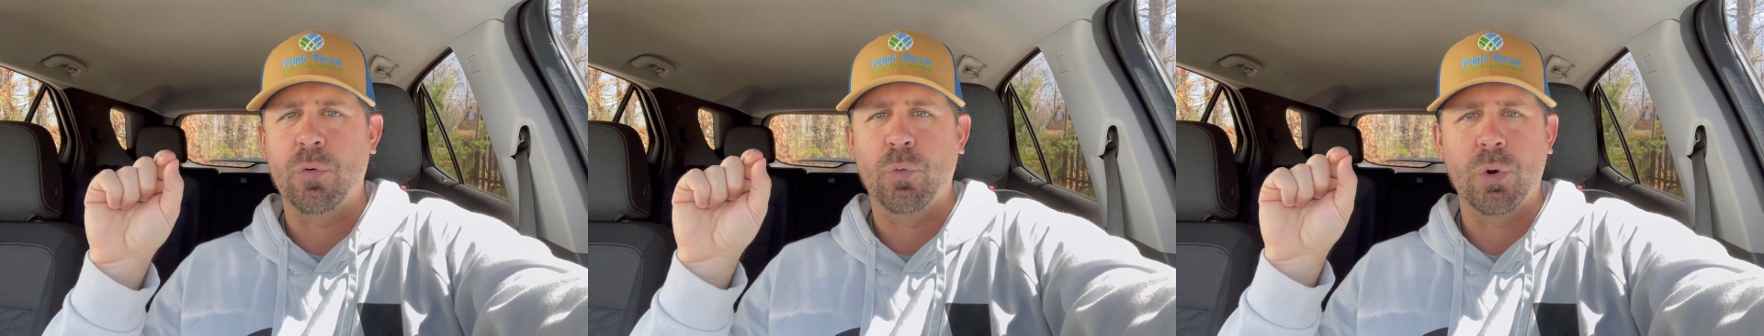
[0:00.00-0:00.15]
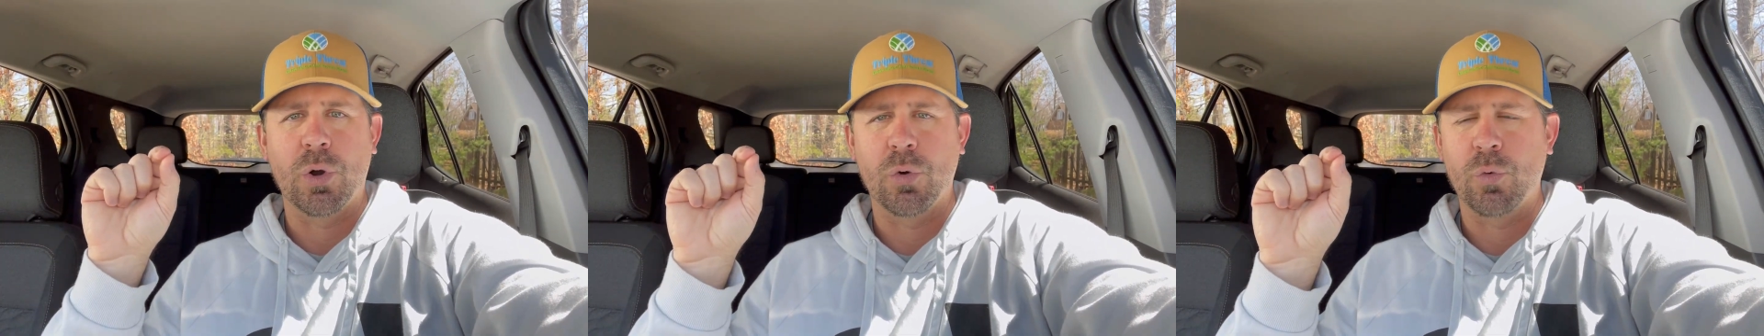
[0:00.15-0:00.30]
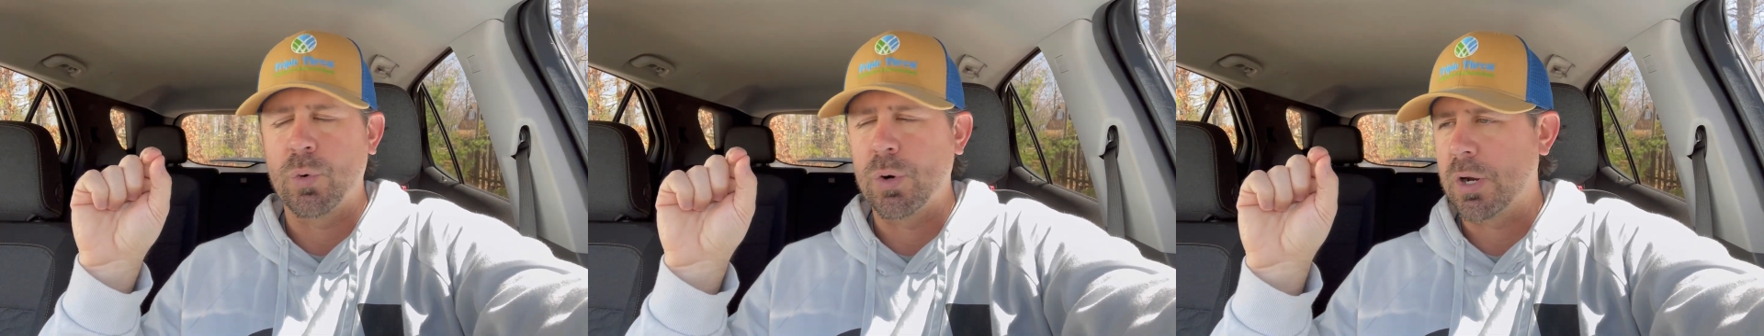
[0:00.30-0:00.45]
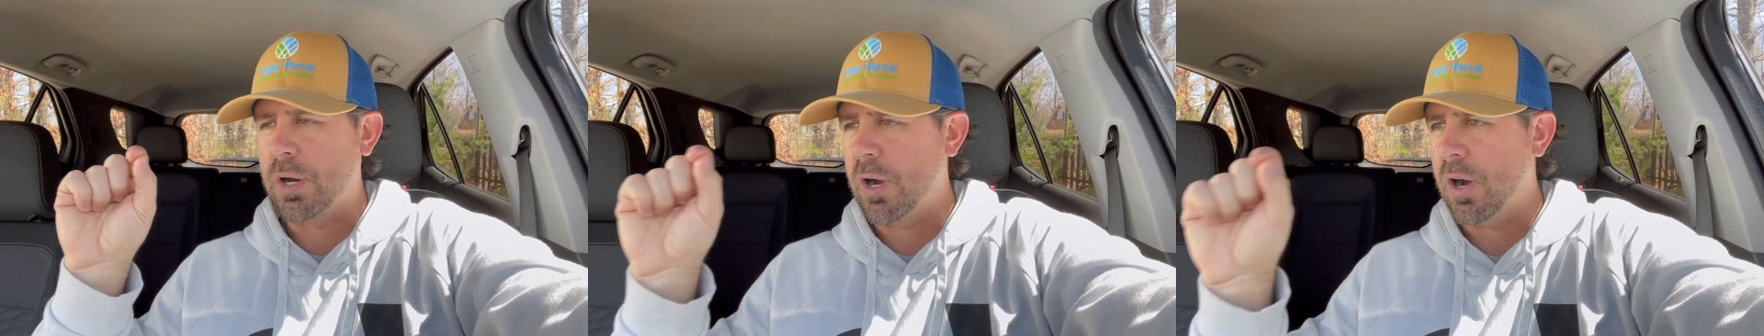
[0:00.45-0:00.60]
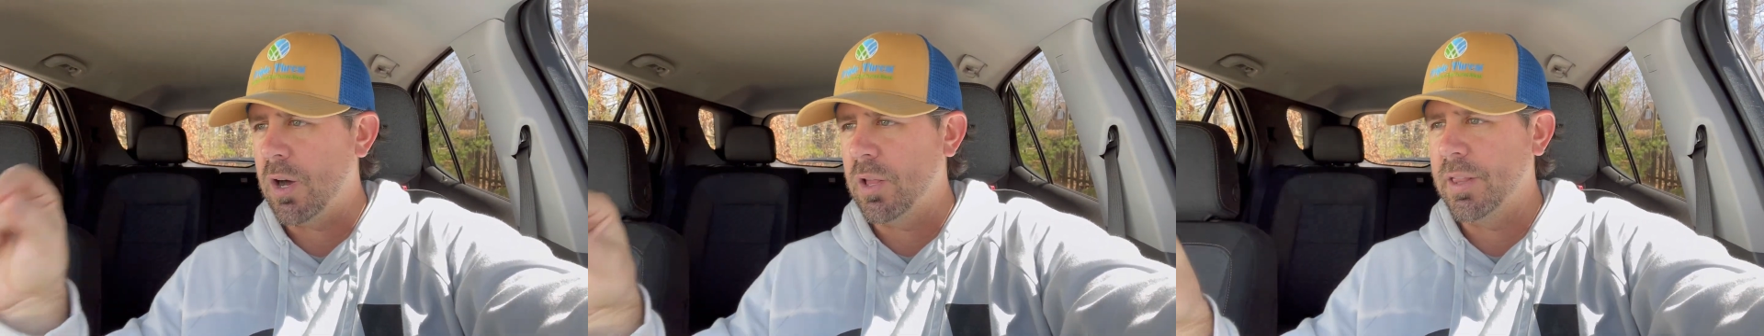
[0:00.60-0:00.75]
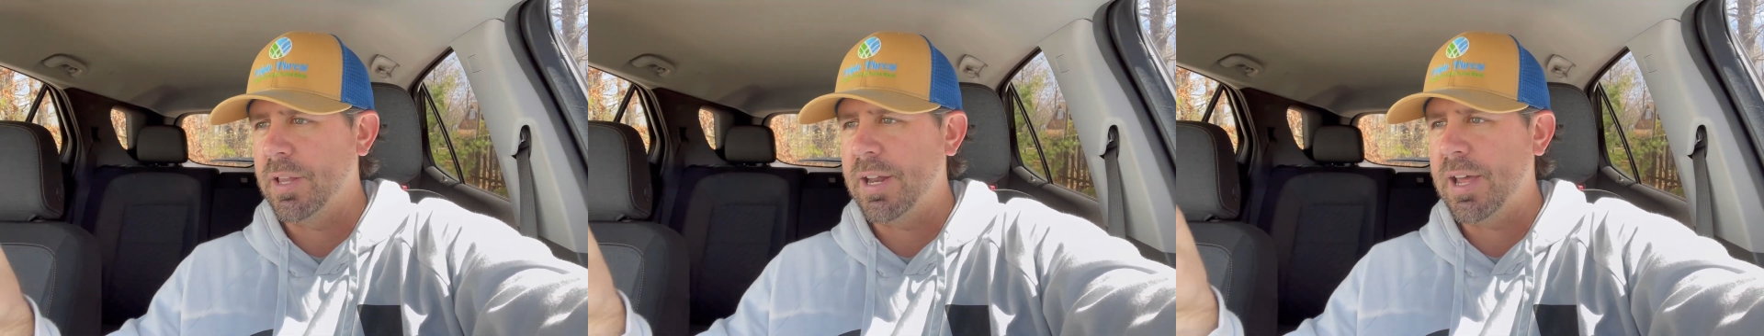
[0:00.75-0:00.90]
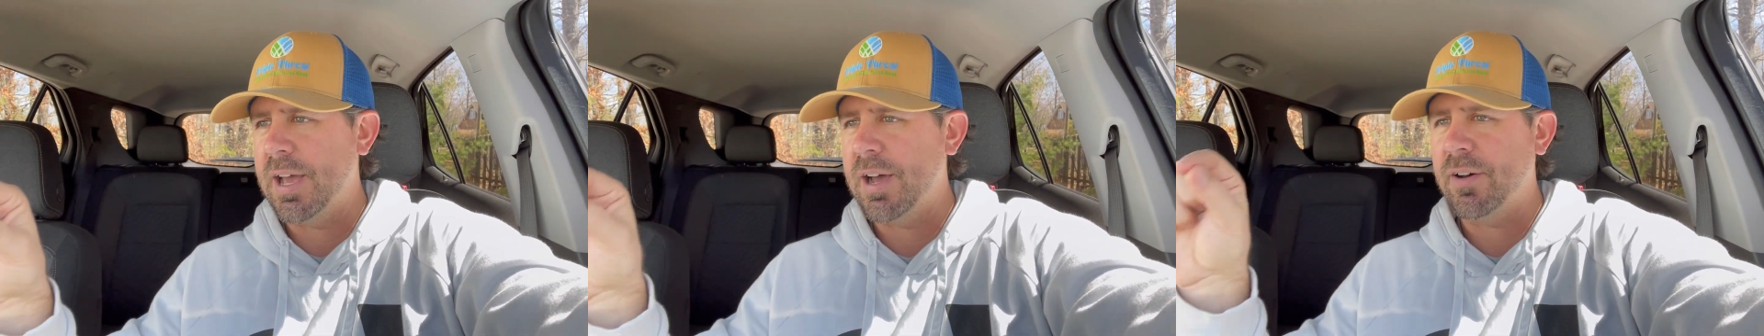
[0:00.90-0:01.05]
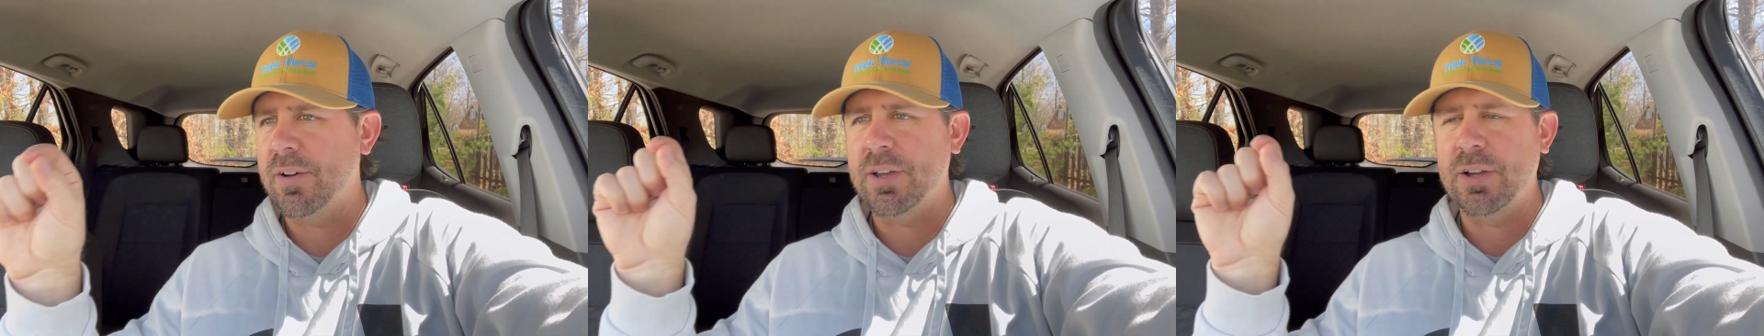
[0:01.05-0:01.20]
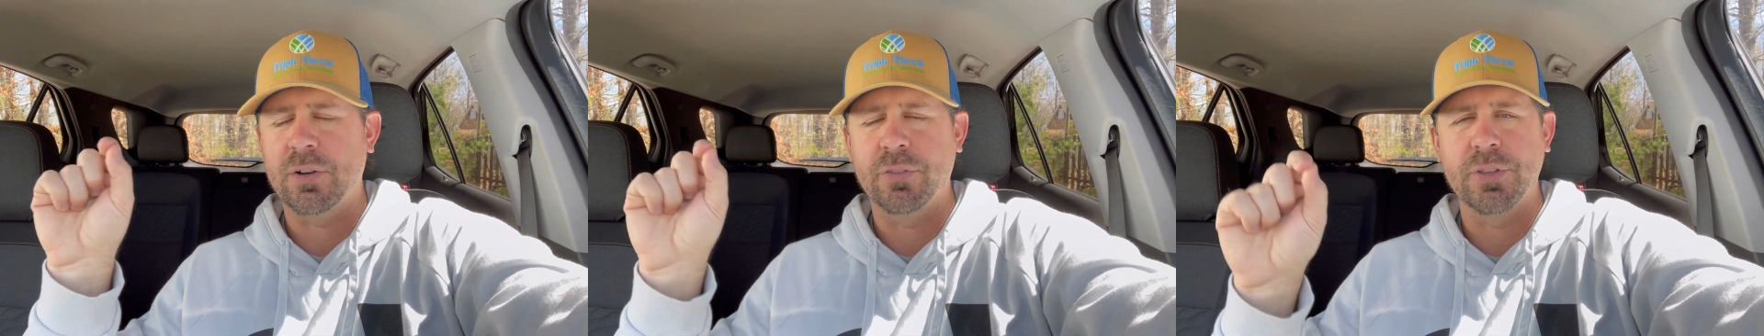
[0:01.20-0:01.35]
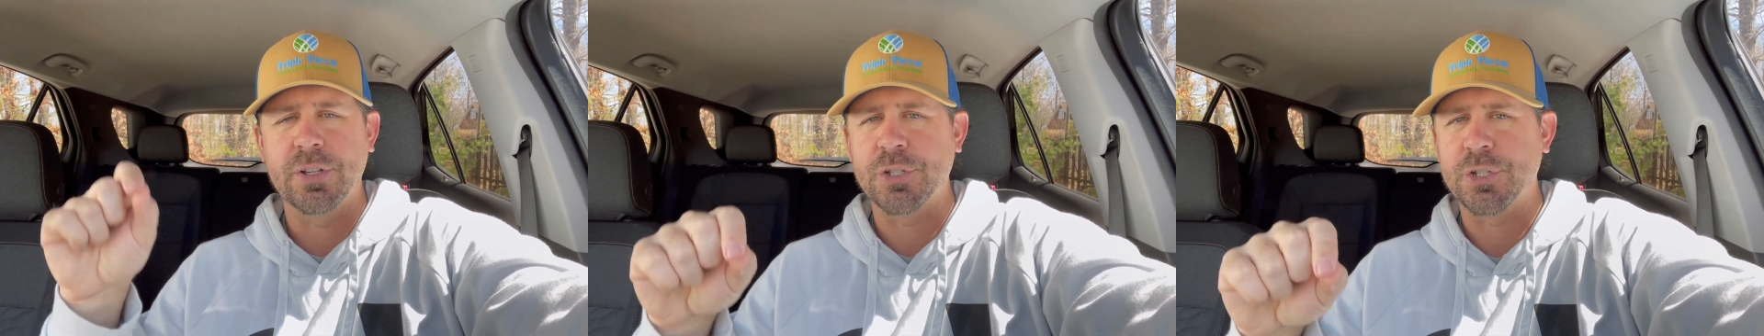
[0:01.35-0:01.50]
We're calling out
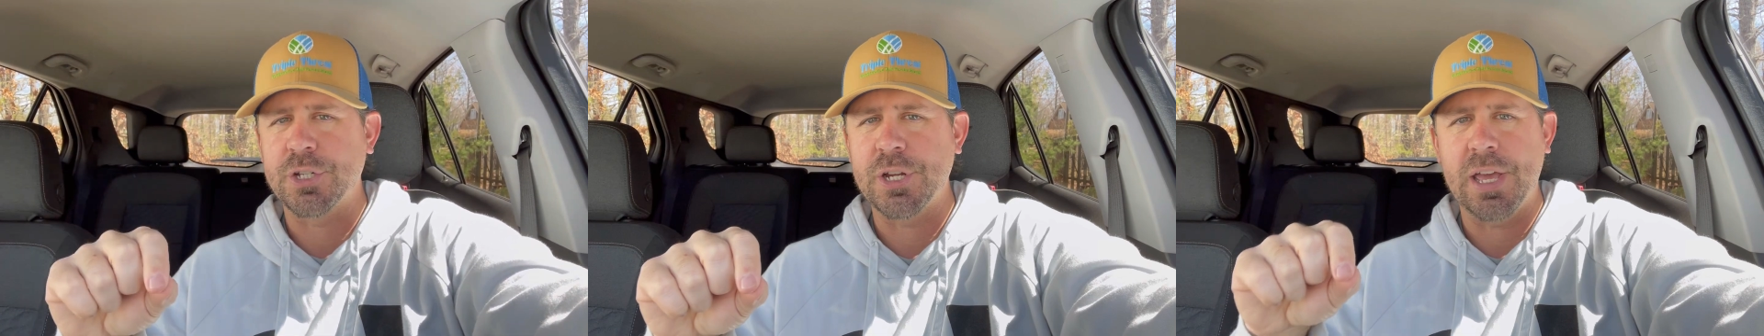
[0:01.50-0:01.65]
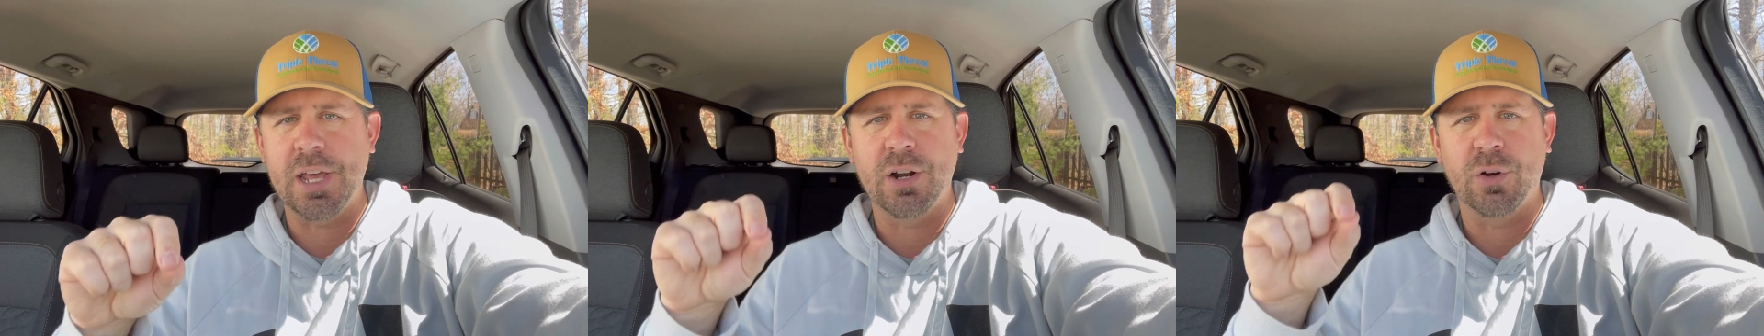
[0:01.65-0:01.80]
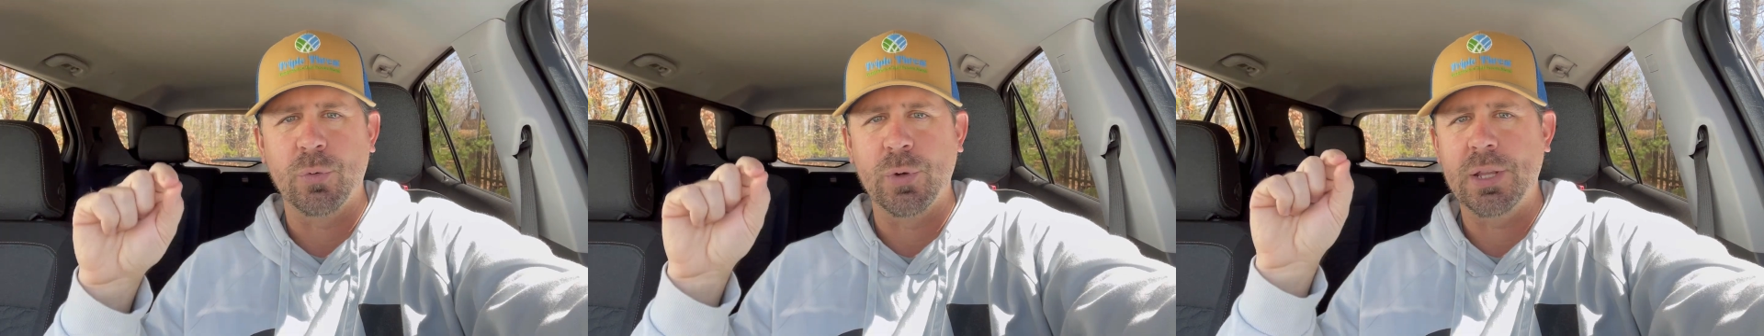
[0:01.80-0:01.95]
on this channel.